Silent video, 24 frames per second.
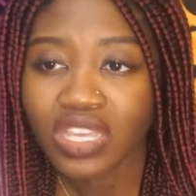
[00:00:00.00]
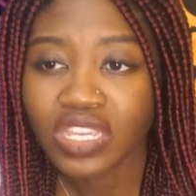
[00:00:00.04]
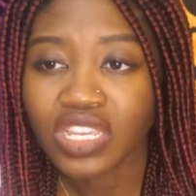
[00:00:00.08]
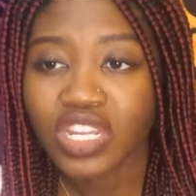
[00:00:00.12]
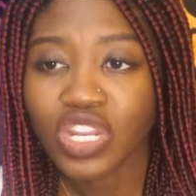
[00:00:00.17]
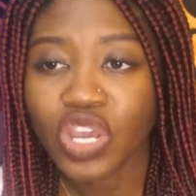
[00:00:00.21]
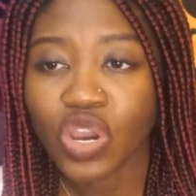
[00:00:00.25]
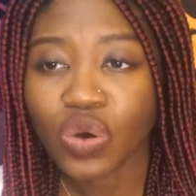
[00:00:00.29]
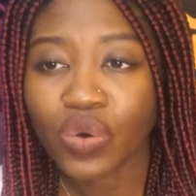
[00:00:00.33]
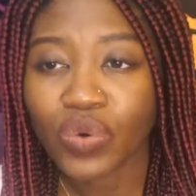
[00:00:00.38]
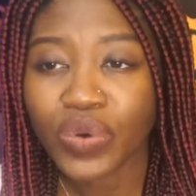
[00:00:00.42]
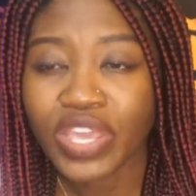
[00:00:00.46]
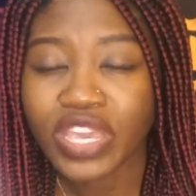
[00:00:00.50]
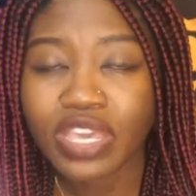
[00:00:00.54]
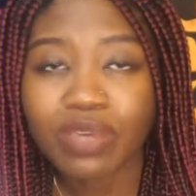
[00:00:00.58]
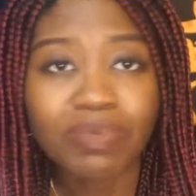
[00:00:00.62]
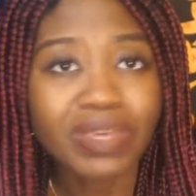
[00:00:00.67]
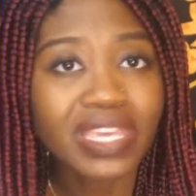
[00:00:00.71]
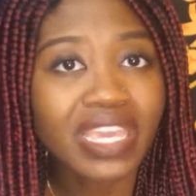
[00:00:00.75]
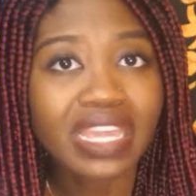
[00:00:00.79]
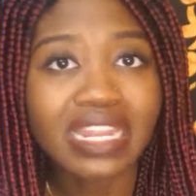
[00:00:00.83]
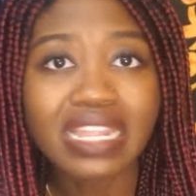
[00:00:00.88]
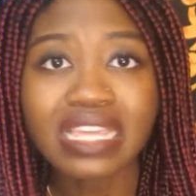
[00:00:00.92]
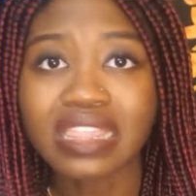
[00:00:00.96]
You know, it could
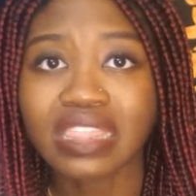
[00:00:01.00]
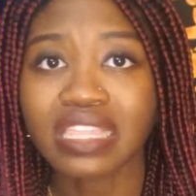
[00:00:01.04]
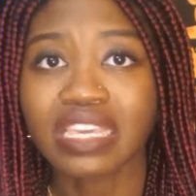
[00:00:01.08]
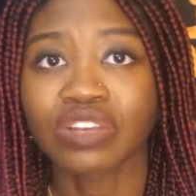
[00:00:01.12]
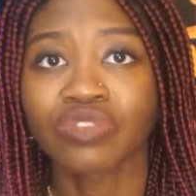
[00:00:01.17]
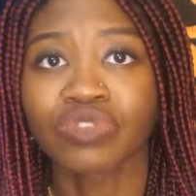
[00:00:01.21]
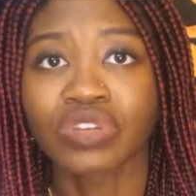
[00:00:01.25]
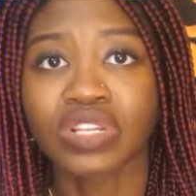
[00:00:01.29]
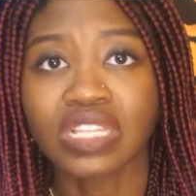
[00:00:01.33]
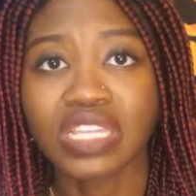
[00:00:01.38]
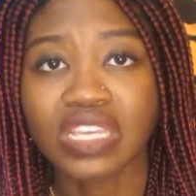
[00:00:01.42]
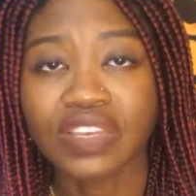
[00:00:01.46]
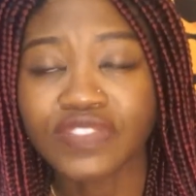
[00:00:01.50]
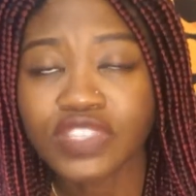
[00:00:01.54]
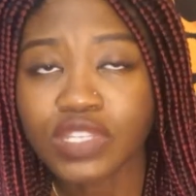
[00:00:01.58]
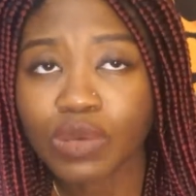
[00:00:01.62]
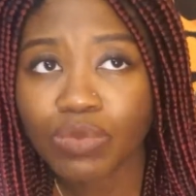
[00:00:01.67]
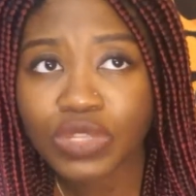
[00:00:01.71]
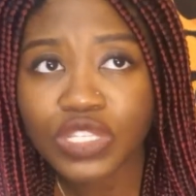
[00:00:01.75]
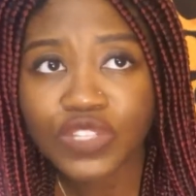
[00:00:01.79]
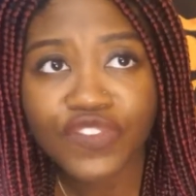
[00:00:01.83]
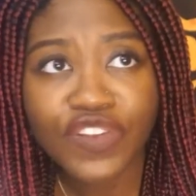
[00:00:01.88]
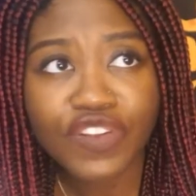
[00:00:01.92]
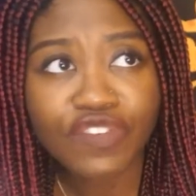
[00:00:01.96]
be anything really. If
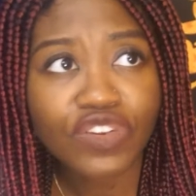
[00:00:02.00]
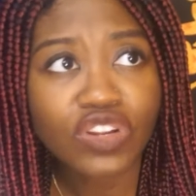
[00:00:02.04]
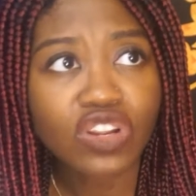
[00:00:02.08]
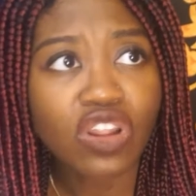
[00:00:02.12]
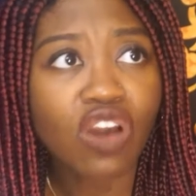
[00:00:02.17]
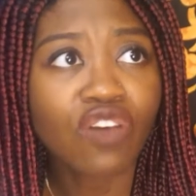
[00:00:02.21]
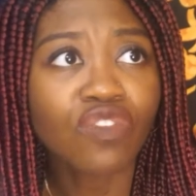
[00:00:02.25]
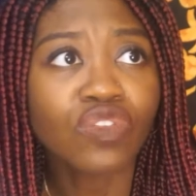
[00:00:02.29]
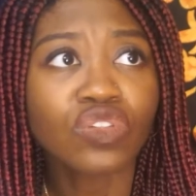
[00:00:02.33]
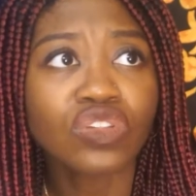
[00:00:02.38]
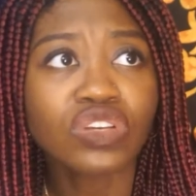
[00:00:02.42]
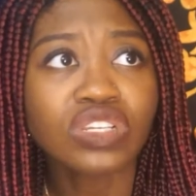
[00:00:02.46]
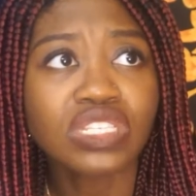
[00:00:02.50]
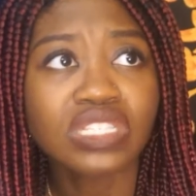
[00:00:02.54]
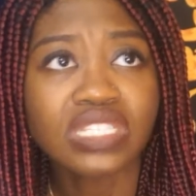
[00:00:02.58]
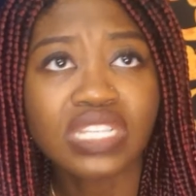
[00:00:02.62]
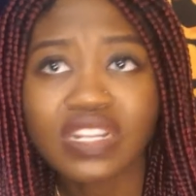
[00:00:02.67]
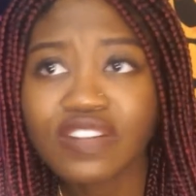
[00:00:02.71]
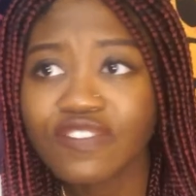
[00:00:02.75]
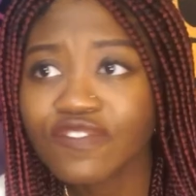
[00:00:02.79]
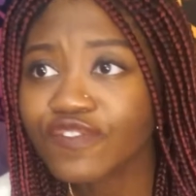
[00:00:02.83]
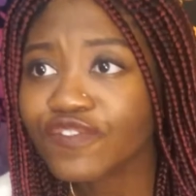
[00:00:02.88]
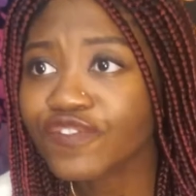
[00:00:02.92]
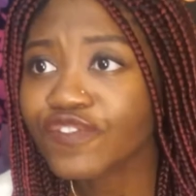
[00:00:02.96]
someone's favorite novel is
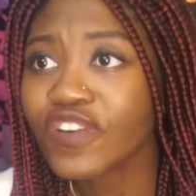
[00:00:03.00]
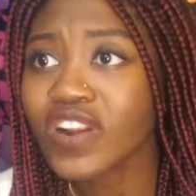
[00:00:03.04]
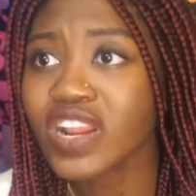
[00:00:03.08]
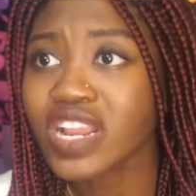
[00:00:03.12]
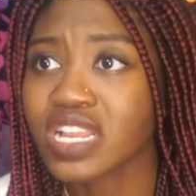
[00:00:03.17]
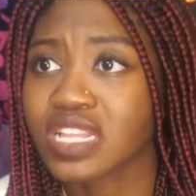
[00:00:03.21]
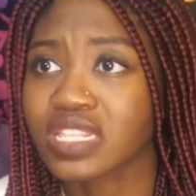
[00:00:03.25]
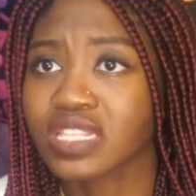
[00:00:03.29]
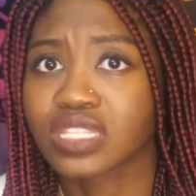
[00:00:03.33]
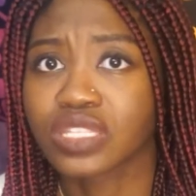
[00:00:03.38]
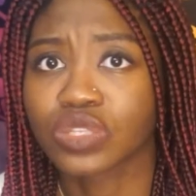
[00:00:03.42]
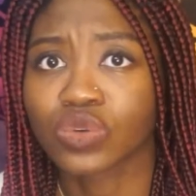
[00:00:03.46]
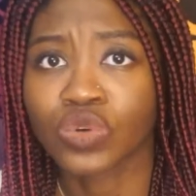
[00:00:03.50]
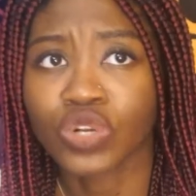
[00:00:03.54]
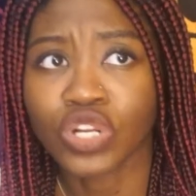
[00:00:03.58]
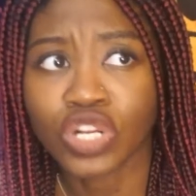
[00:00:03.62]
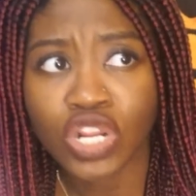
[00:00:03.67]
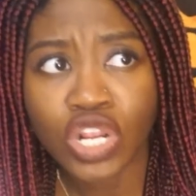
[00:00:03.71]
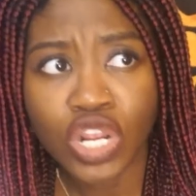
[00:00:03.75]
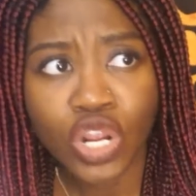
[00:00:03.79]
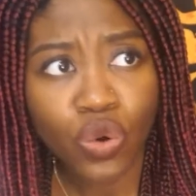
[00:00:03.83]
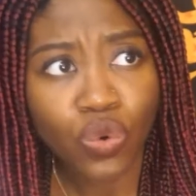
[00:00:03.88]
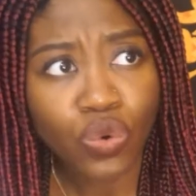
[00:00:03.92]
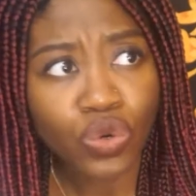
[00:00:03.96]
set in France
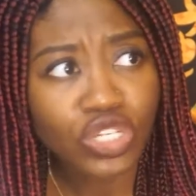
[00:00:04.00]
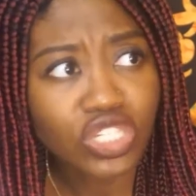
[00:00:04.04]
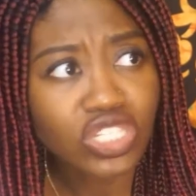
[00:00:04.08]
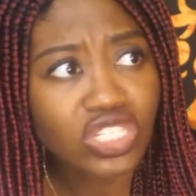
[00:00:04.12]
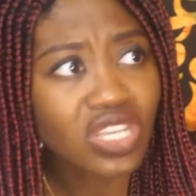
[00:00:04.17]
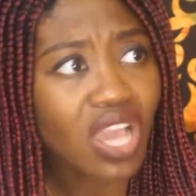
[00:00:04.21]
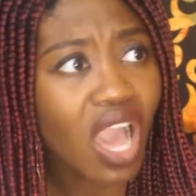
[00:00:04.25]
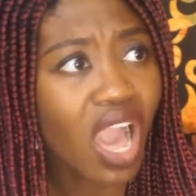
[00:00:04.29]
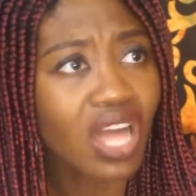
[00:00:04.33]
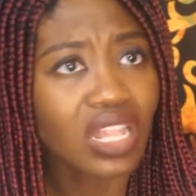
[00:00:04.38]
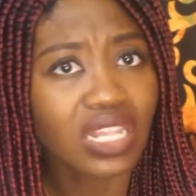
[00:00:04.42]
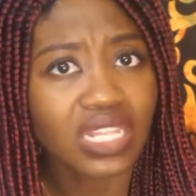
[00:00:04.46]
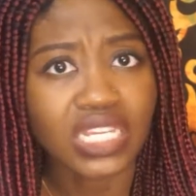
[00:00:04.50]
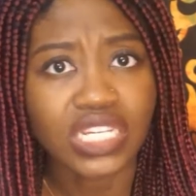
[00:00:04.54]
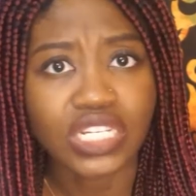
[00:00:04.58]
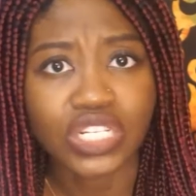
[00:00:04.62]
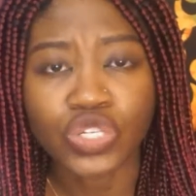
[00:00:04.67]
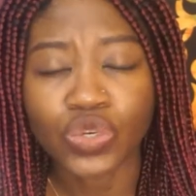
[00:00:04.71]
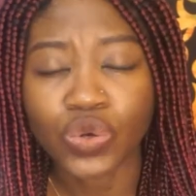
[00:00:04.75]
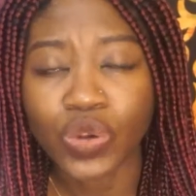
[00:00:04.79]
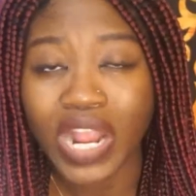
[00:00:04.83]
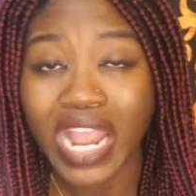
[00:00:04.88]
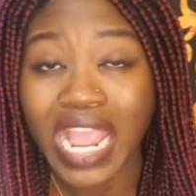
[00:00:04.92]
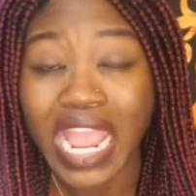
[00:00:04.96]
or
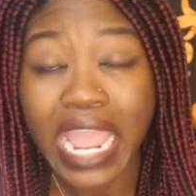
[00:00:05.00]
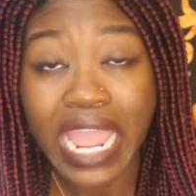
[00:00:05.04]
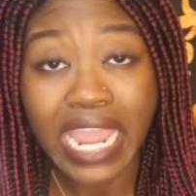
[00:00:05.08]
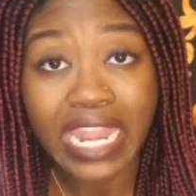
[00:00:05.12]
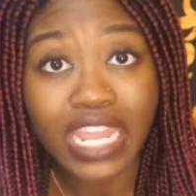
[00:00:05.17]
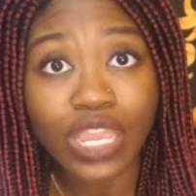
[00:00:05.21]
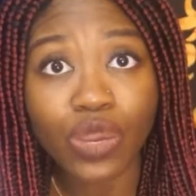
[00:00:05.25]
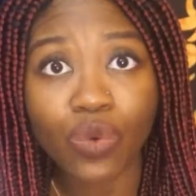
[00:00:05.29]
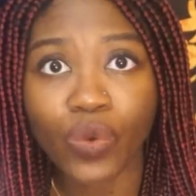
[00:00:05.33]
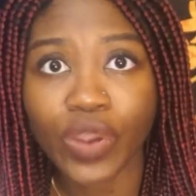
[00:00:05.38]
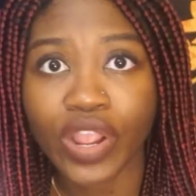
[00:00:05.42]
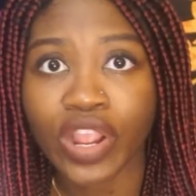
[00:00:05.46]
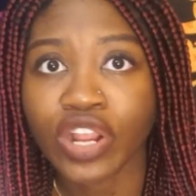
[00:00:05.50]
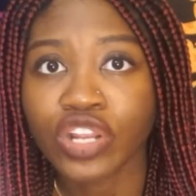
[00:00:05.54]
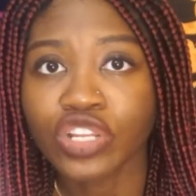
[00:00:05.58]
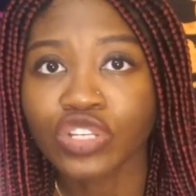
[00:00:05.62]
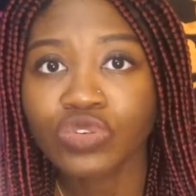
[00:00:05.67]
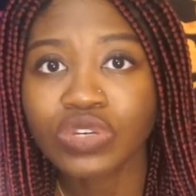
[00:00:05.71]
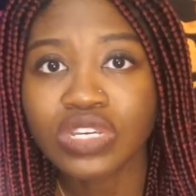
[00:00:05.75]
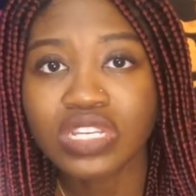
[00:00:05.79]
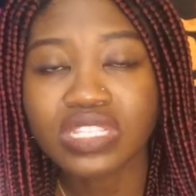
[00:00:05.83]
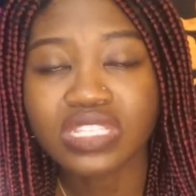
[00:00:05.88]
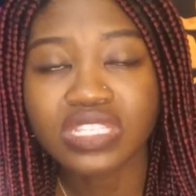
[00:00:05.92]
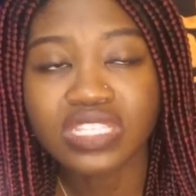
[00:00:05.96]
Scotland or anywhere,
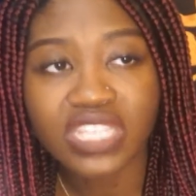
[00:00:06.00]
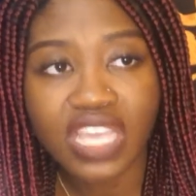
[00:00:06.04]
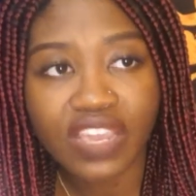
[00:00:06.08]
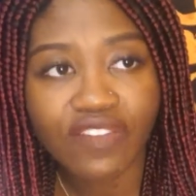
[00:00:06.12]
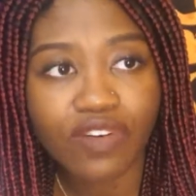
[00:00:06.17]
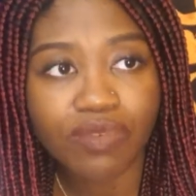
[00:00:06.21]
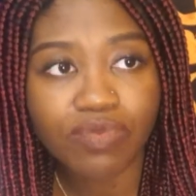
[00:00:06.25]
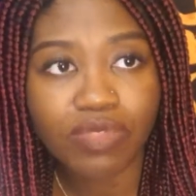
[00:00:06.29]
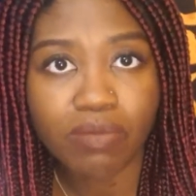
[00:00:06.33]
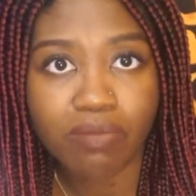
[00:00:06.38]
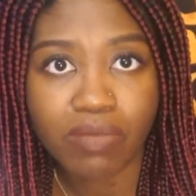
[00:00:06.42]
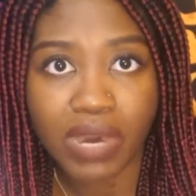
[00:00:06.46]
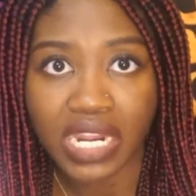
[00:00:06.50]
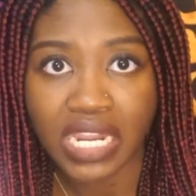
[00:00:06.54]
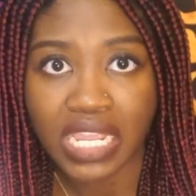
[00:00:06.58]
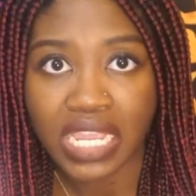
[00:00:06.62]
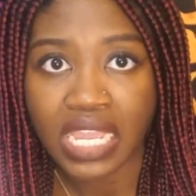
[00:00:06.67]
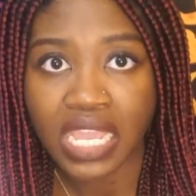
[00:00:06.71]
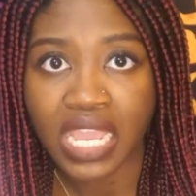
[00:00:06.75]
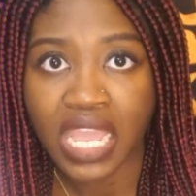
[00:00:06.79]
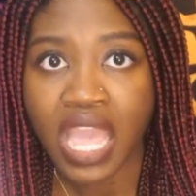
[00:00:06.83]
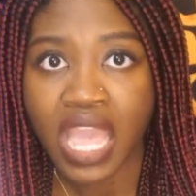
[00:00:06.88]
you can save up the money